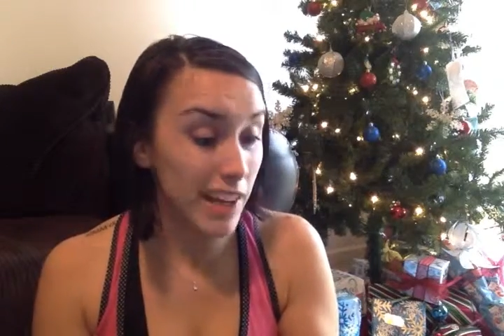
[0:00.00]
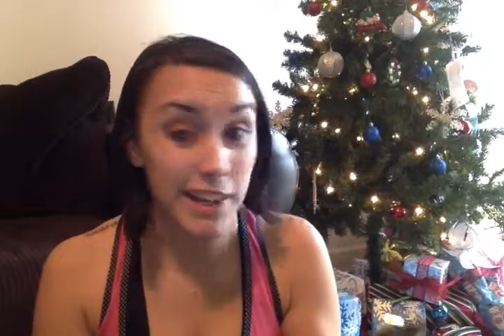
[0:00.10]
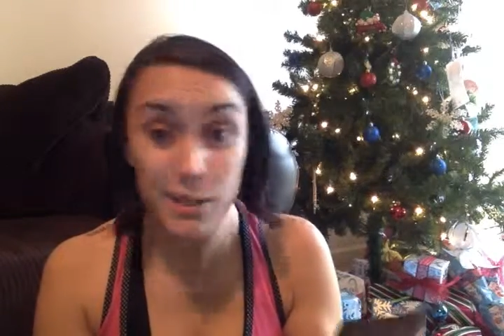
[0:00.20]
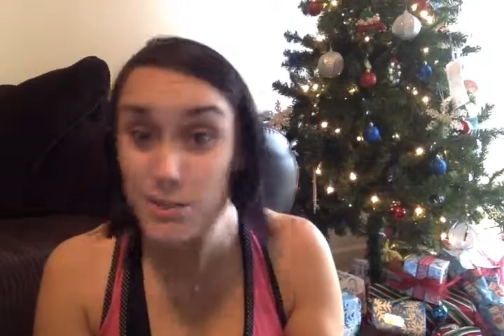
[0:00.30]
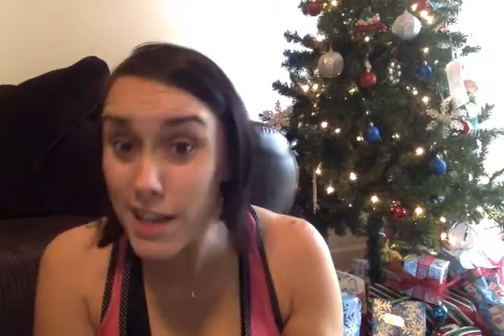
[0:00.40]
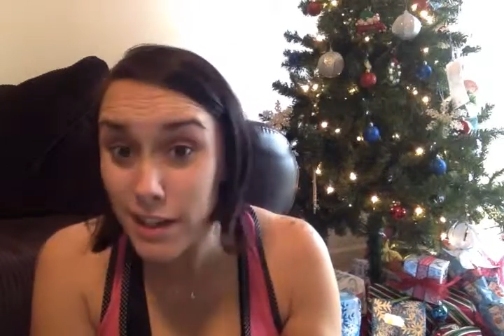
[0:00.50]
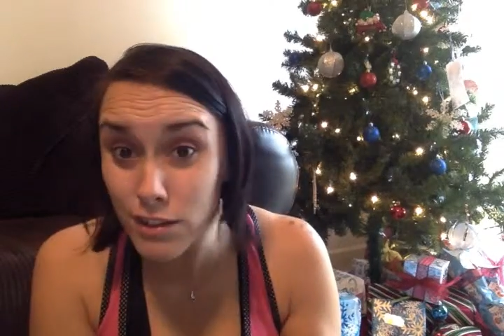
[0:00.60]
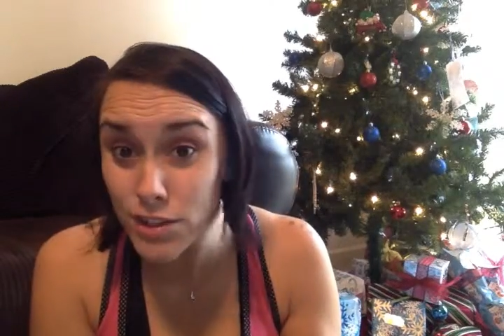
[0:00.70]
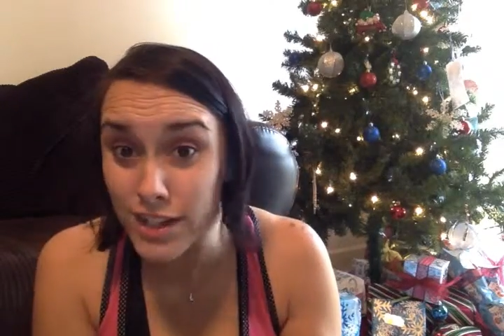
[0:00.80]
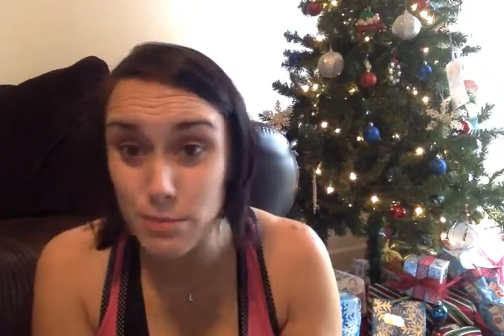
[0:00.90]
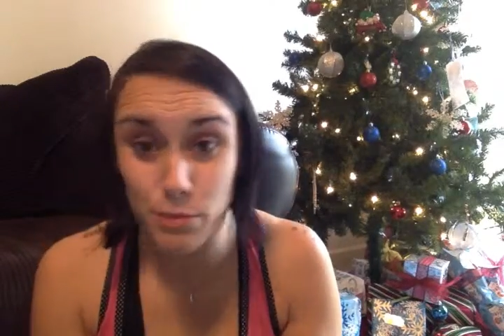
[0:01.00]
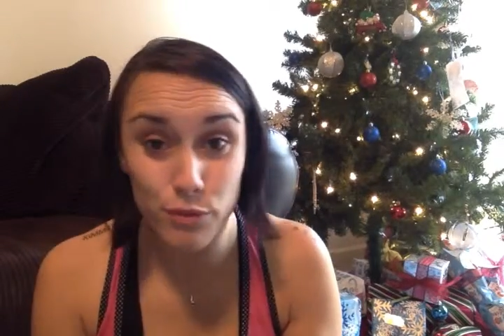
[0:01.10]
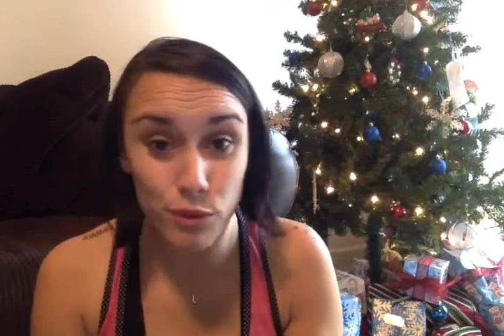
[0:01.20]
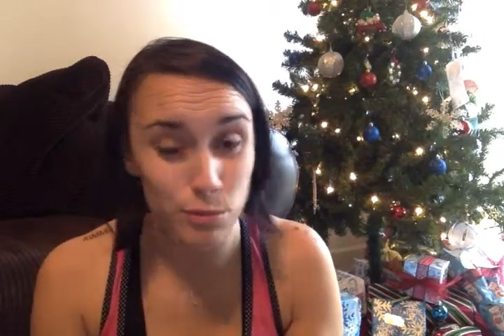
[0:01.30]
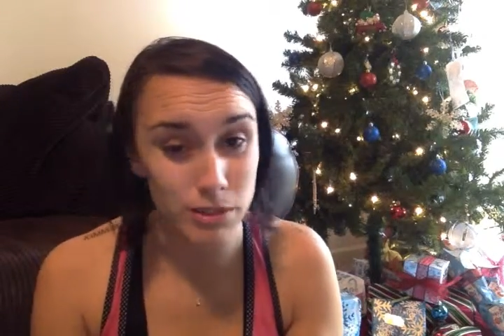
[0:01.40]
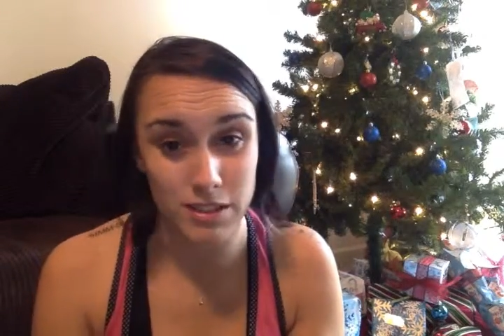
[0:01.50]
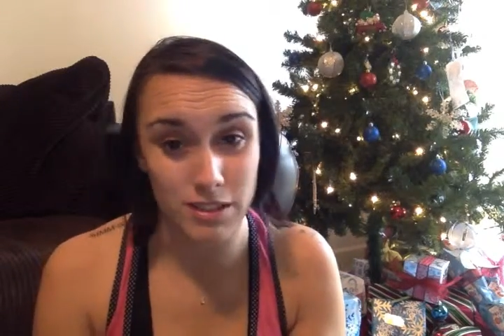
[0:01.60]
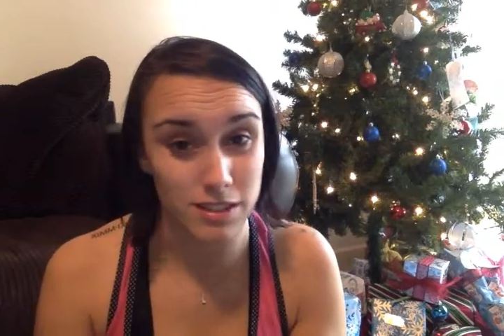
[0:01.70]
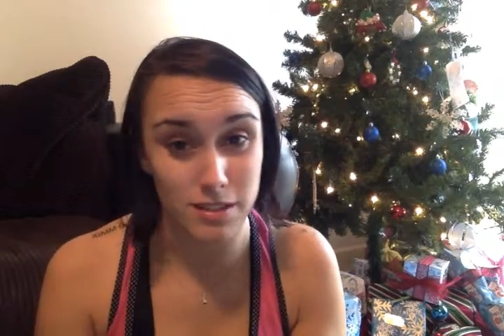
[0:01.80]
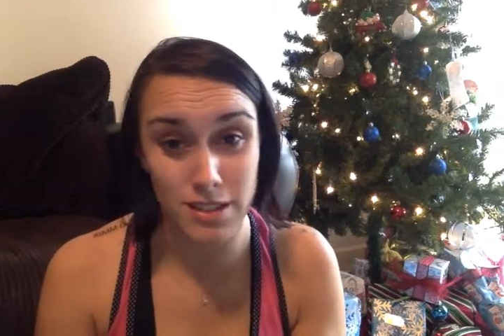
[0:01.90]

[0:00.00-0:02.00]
I use the Energize before because